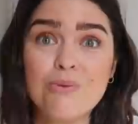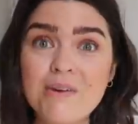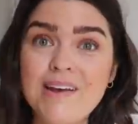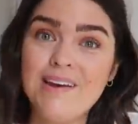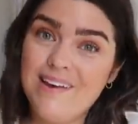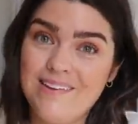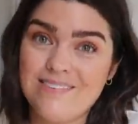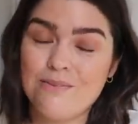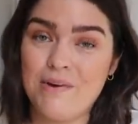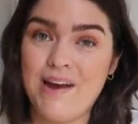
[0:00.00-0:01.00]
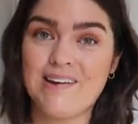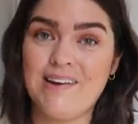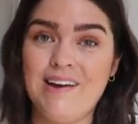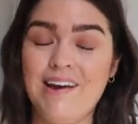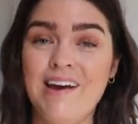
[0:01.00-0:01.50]
Three years we had
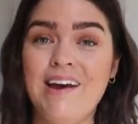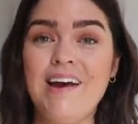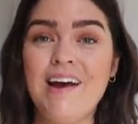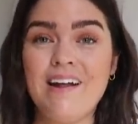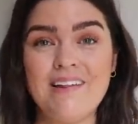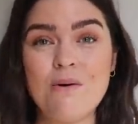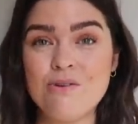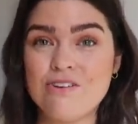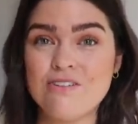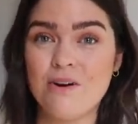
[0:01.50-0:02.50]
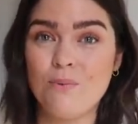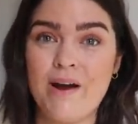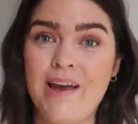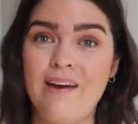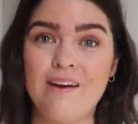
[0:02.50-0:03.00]
it here. And that was just a
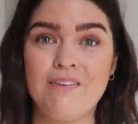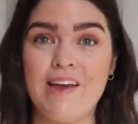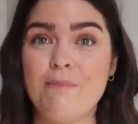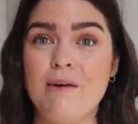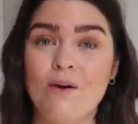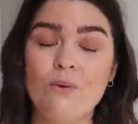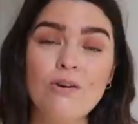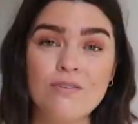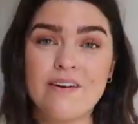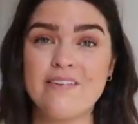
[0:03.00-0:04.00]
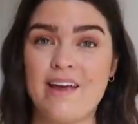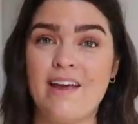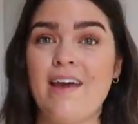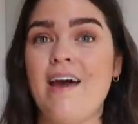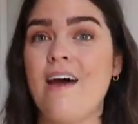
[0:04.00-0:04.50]
way of keeping all of our
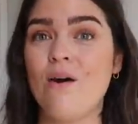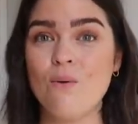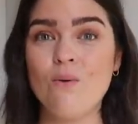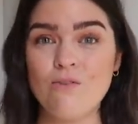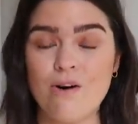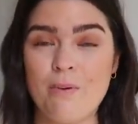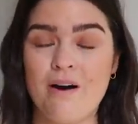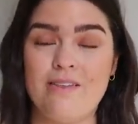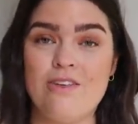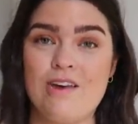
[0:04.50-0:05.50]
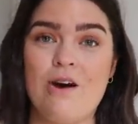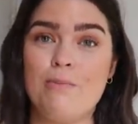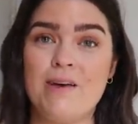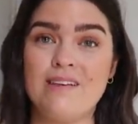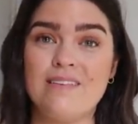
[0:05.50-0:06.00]
skincare, all of our bath and
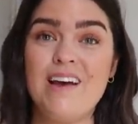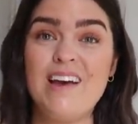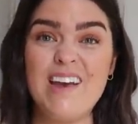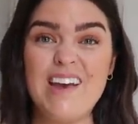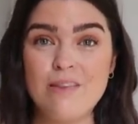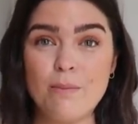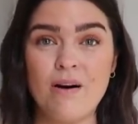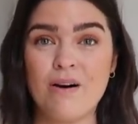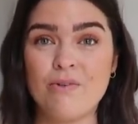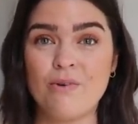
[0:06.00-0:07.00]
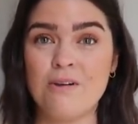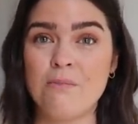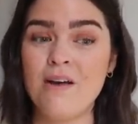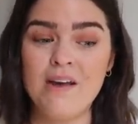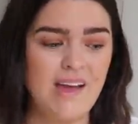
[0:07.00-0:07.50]
shower bits in the
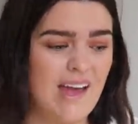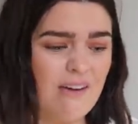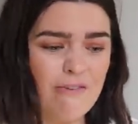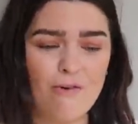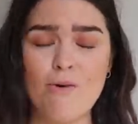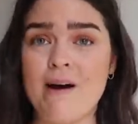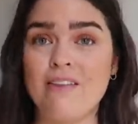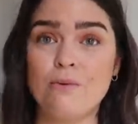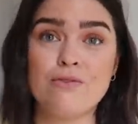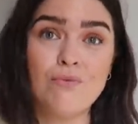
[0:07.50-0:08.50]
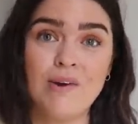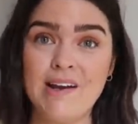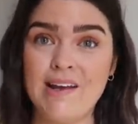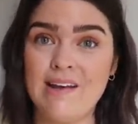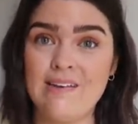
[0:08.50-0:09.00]
bathroom, in a format that was
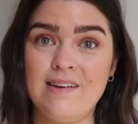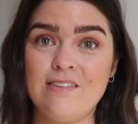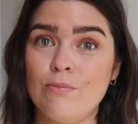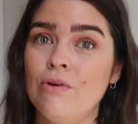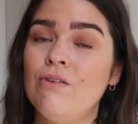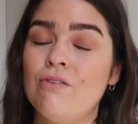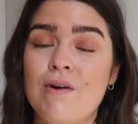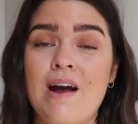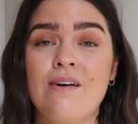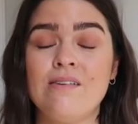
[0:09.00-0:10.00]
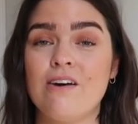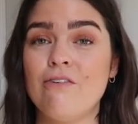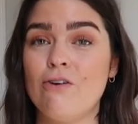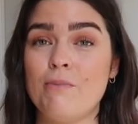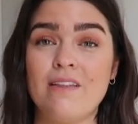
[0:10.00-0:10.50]
really easy to move around,
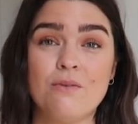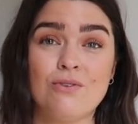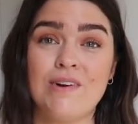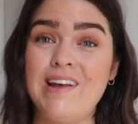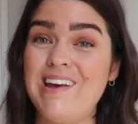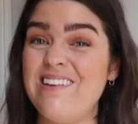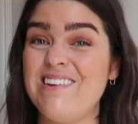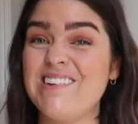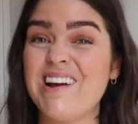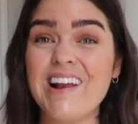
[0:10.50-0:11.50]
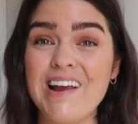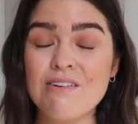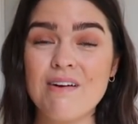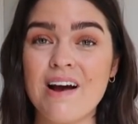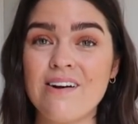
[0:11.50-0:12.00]
a format that was really easy to clean
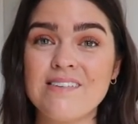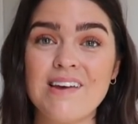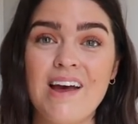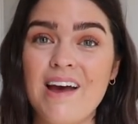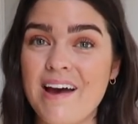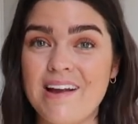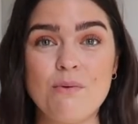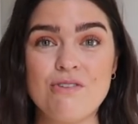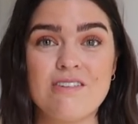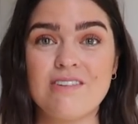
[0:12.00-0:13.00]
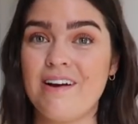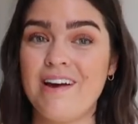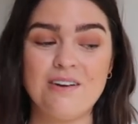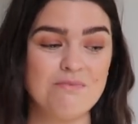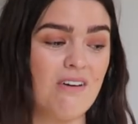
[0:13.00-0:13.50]
around. And it was just
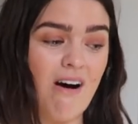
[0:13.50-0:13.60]
like